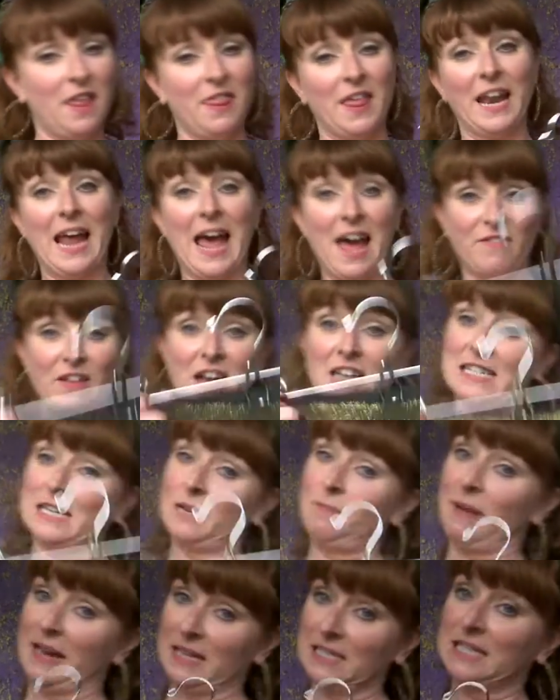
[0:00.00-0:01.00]
that have actually
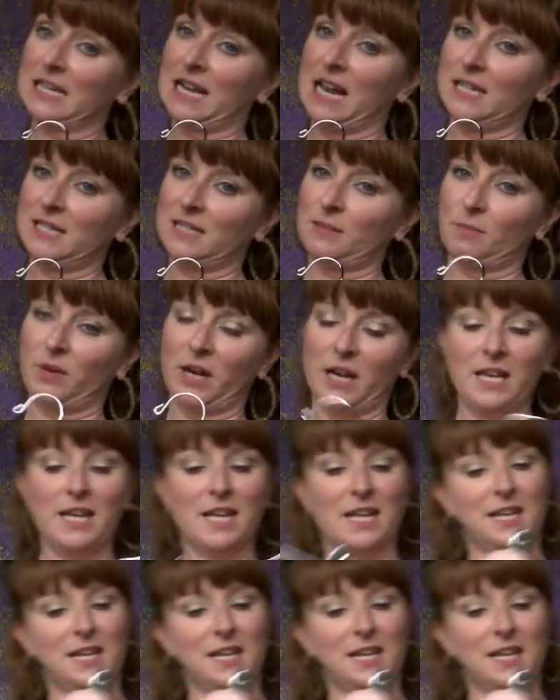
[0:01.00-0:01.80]
been to Glastonbury,